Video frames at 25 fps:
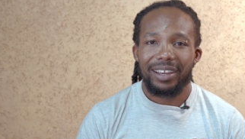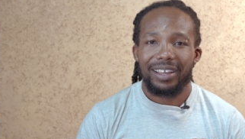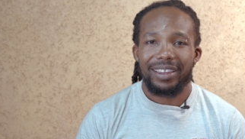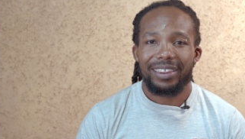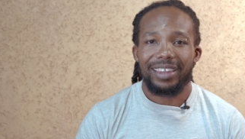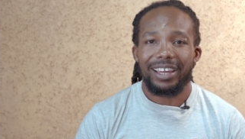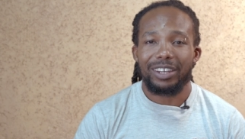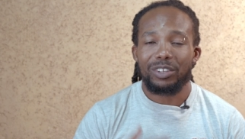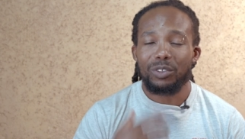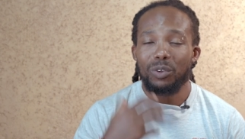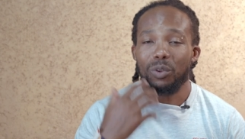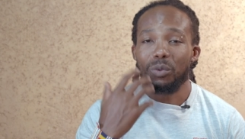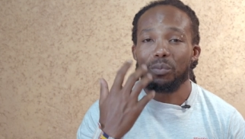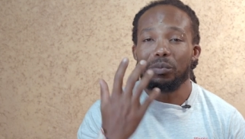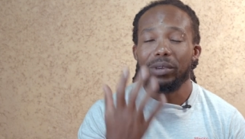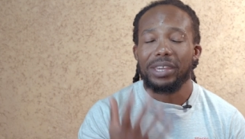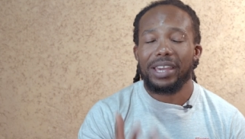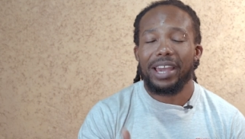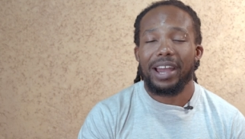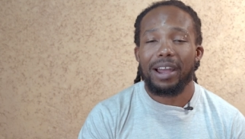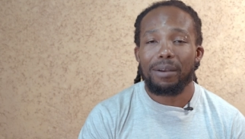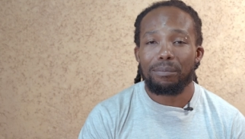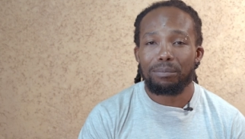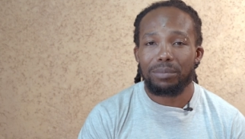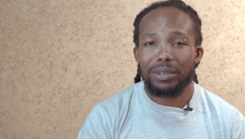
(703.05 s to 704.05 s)
that you'll be
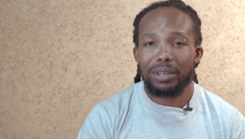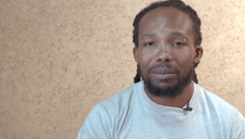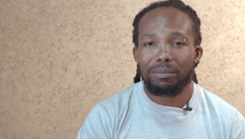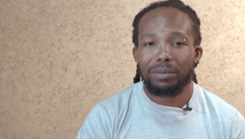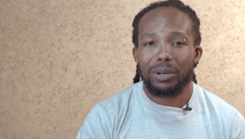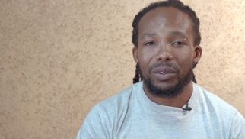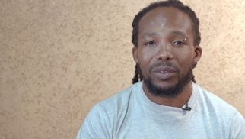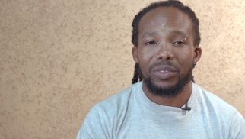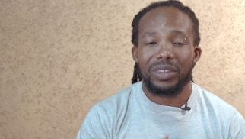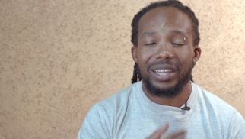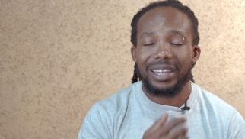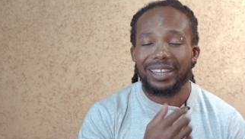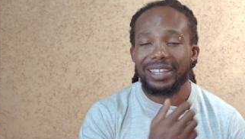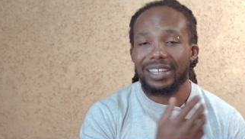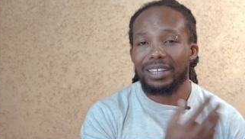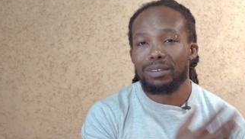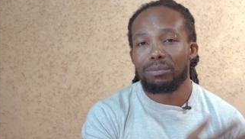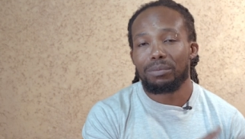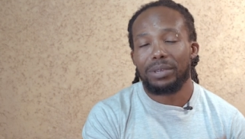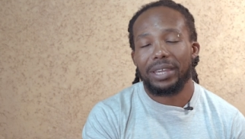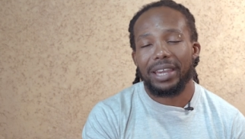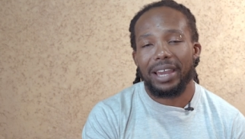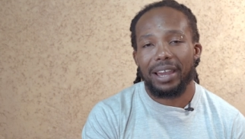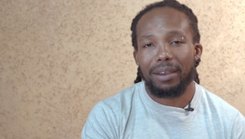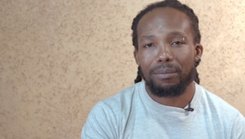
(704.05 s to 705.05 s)
happy about, that they'll
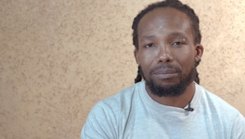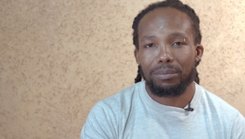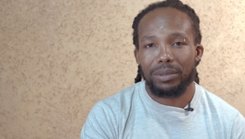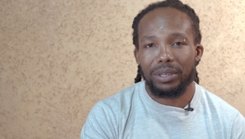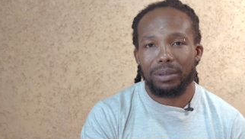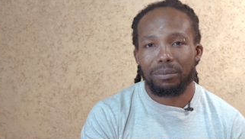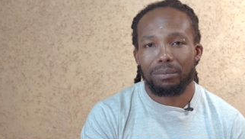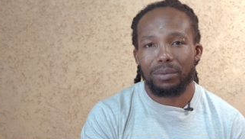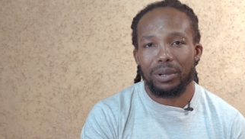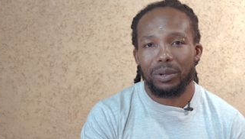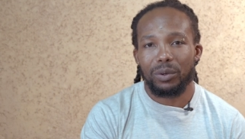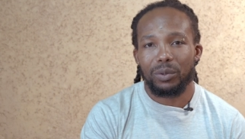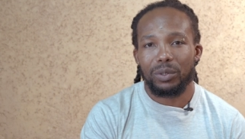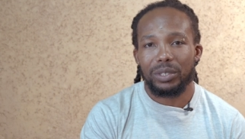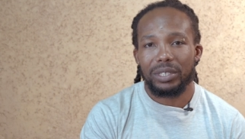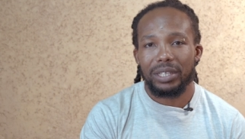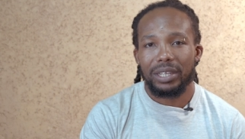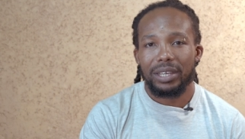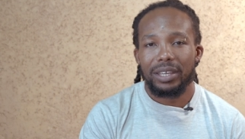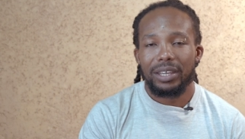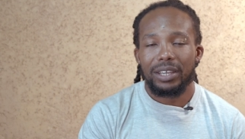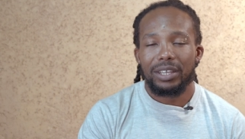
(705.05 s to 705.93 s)
be happy about.